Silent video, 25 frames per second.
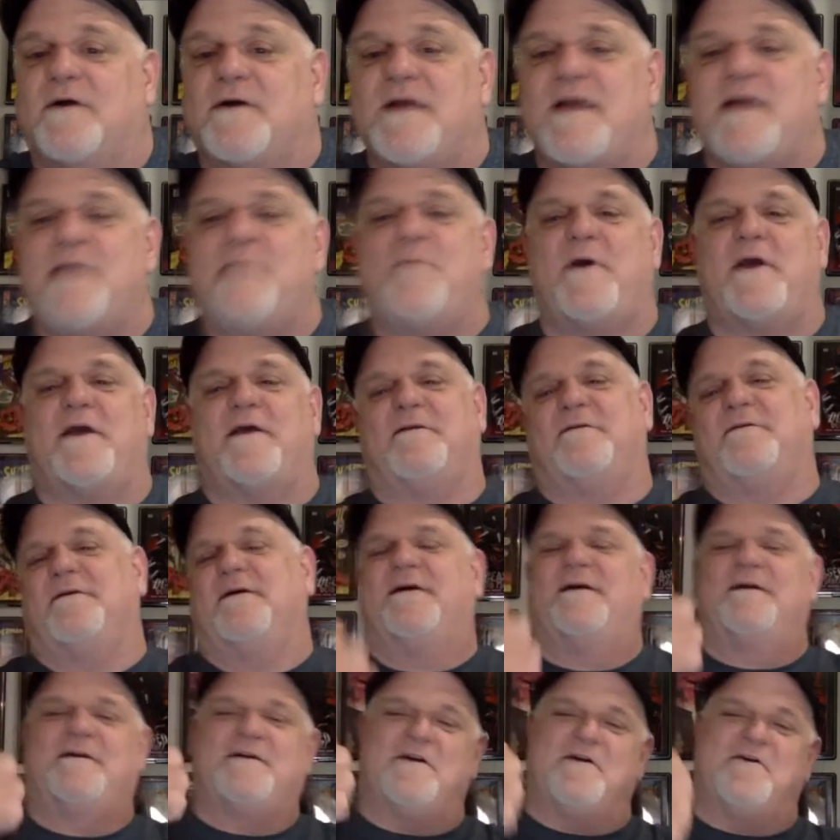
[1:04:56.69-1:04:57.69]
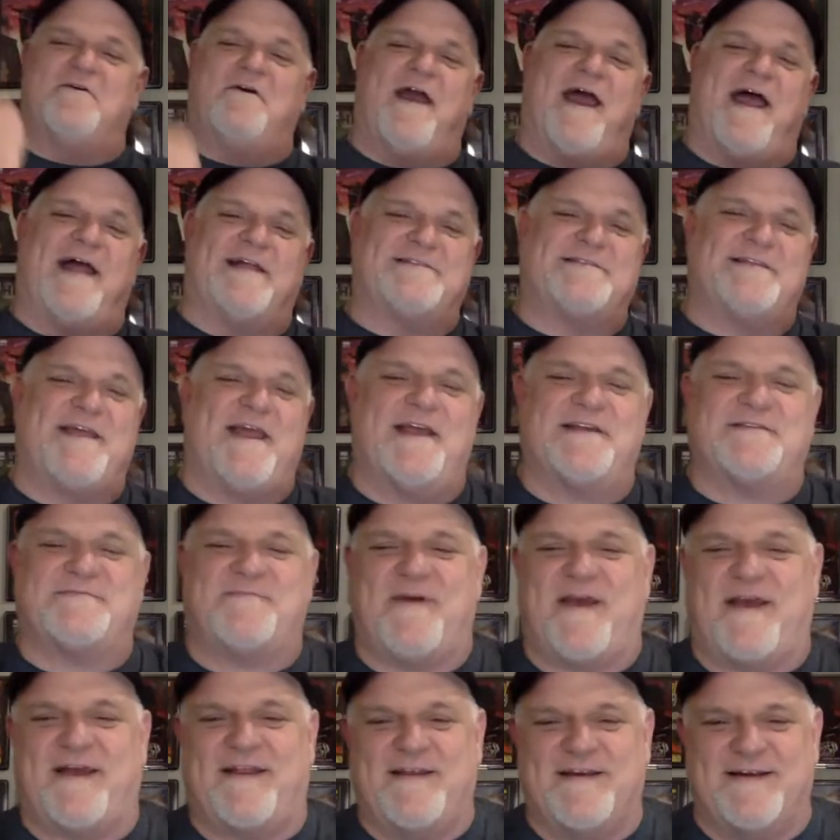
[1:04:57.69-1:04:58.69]
Kingpin. Congrats.
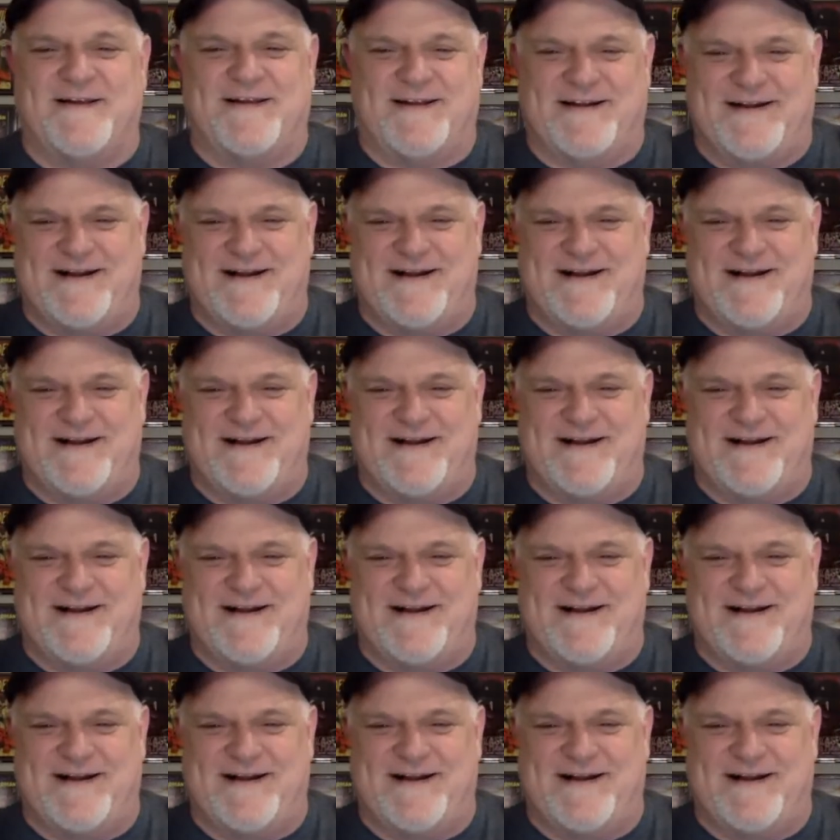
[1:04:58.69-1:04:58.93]
Thanks, man.